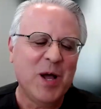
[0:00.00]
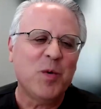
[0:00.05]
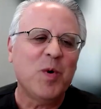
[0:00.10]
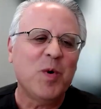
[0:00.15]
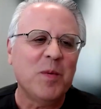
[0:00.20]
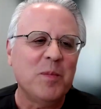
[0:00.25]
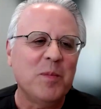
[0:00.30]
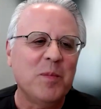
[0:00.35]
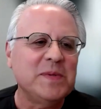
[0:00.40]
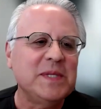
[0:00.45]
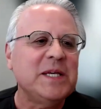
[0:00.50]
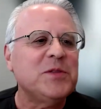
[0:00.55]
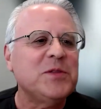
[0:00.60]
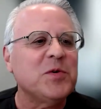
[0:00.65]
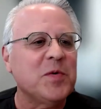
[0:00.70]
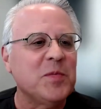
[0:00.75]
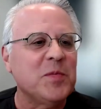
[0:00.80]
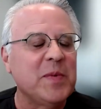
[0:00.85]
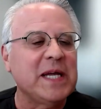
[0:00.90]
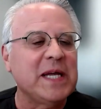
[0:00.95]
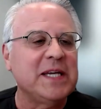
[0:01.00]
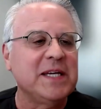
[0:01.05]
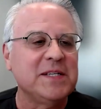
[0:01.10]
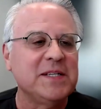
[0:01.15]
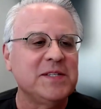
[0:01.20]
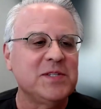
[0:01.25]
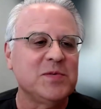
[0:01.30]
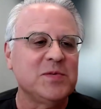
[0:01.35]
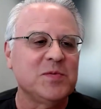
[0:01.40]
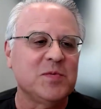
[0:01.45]
Well, neither of my
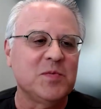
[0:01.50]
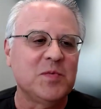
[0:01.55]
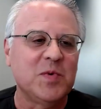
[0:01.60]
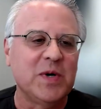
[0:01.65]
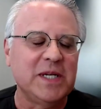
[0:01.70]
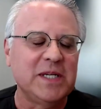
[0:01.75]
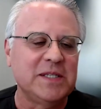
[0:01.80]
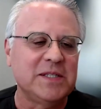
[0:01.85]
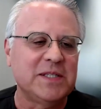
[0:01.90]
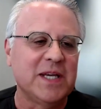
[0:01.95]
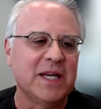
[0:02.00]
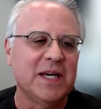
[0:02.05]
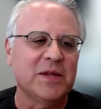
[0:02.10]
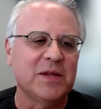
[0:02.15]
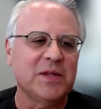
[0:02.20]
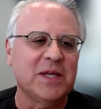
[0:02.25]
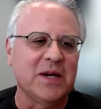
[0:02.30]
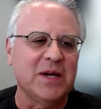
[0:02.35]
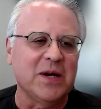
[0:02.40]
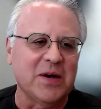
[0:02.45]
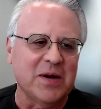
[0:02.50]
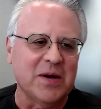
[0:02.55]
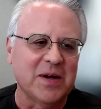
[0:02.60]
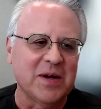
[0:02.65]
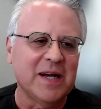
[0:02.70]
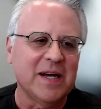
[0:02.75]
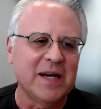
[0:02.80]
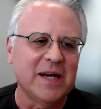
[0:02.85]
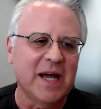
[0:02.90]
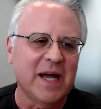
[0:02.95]
kids went into healthcare.
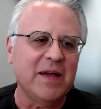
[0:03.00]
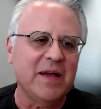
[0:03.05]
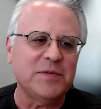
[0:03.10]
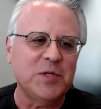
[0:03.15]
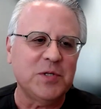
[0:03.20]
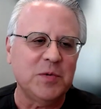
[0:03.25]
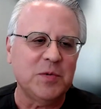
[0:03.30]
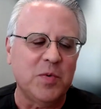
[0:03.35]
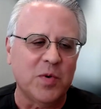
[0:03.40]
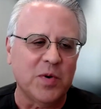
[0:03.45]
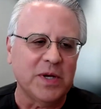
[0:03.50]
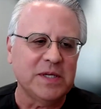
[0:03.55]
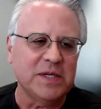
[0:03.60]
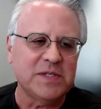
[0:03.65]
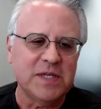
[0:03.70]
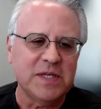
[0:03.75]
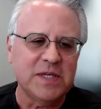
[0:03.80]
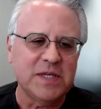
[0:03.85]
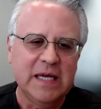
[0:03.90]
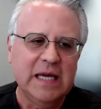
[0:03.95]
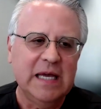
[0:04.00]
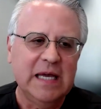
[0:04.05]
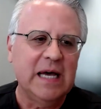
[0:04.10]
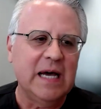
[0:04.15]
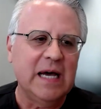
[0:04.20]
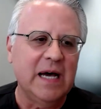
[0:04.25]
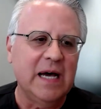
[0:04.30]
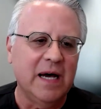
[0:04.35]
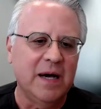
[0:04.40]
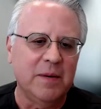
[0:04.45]
I have two boys.
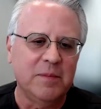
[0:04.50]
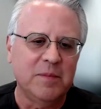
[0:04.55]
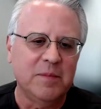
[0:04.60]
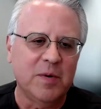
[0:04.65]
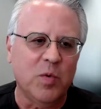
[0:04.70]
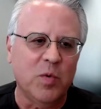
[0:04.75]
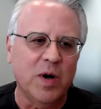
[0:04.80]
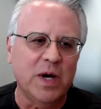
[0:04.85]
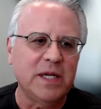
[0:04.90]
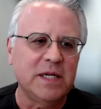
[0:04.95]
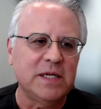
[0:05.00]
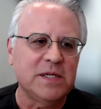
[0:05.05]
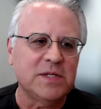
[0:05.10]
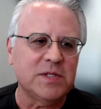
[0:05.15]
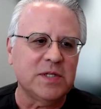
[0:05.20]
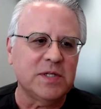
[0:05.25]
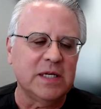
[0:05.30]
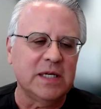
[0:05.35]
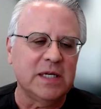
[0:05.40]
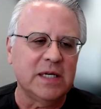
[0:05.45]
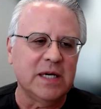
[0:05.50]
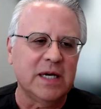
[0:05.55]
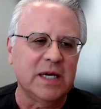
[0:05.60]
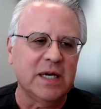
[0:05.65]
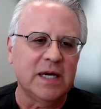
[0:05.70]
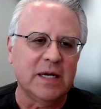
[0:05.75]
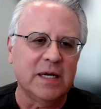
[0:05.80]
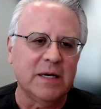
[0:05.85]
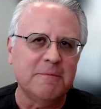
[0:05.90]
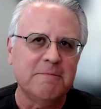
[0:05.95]
One is
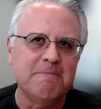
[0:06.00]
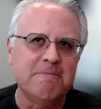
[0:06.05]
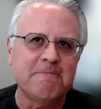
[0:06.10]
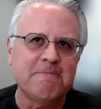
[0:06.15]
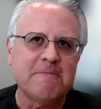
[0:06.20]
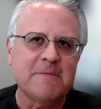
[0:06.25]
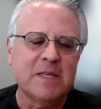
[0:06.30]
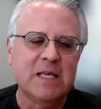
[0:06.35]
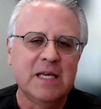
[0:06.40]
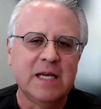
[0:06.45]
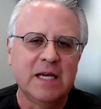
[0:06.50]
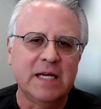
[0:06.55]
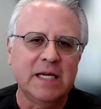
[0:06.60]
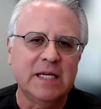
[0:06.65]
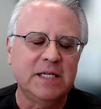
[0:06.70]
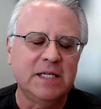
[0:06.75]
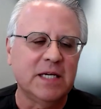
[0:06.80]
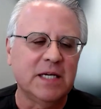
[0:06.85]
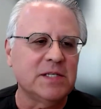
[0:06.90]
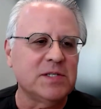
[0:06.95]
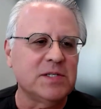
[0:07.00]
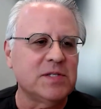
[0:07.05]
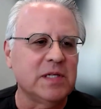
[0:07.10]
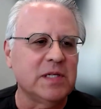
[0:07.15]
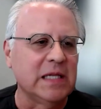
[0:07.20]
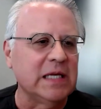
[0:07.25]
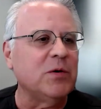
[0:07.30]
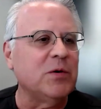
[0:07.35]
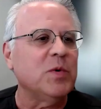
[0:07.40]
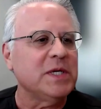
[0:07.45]
he does
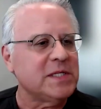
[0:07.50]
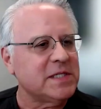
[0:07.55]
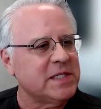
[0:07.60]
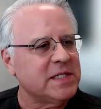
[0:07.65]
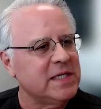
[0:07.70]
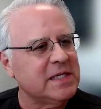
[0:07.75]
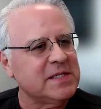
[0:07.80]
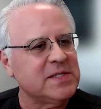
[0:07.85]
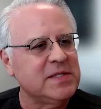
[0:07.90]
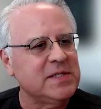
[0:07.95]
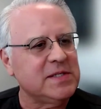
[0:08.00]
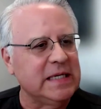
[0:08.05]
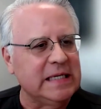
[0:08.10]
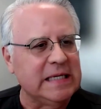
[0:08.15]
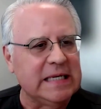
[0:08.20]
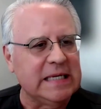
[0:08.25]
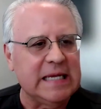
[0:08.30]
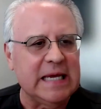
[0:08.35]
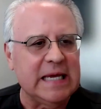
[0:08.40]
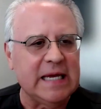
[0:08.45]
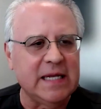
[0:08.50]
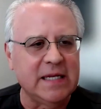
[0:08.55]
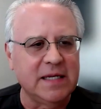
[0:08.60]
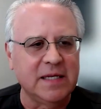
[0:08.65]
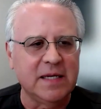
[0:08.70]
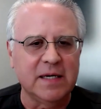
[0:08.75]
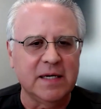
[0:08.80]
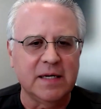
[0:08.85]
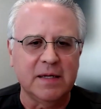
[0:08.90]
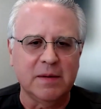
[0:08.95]
linguistics and
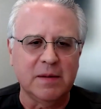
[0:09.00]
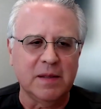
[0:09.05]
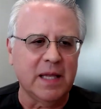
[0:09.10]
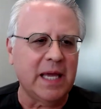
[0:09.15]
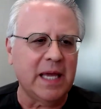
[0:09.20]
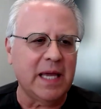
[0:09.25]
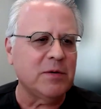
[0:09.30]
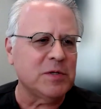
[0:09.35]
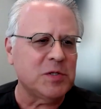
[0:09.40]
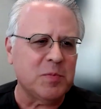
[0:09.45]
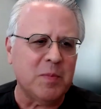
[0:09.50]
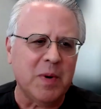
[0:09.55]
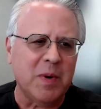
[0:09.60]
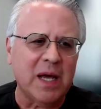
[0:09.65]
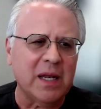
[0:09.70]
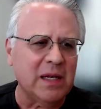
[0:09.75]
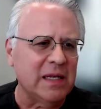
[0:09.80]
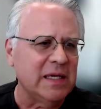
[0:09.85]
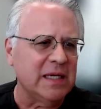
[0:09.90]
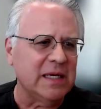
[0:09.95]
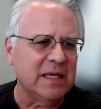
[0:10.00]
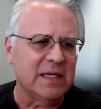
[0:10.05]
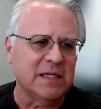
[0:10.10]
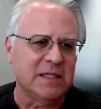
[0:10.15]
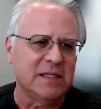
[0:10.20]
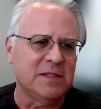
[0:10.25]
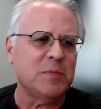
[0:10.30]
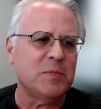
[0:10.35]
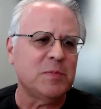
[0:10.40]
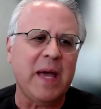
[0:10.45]
language modeling
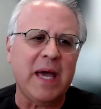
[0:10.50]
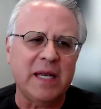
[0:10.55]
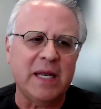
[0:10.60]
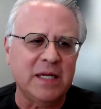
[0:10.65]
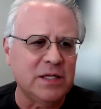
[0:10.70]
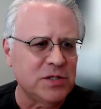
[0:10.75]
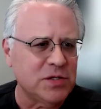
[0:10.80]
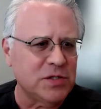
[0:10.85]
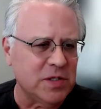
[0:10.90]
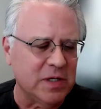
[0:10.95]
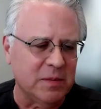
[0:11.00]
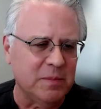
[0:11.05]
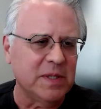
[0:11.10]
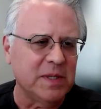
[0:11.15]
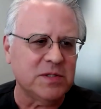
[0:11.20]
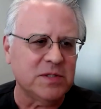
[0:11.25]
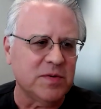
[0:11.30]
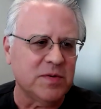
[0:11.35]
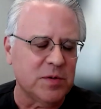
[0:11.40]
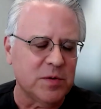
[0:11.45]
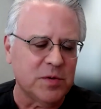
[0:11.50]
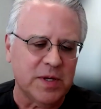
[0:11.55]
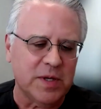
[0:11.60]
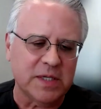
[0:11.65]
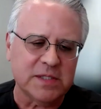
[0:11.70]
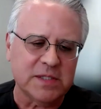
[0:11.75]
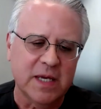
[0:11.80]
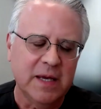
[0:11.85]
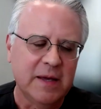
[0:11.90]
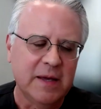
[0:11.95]
and Spanish and a bunch of other things.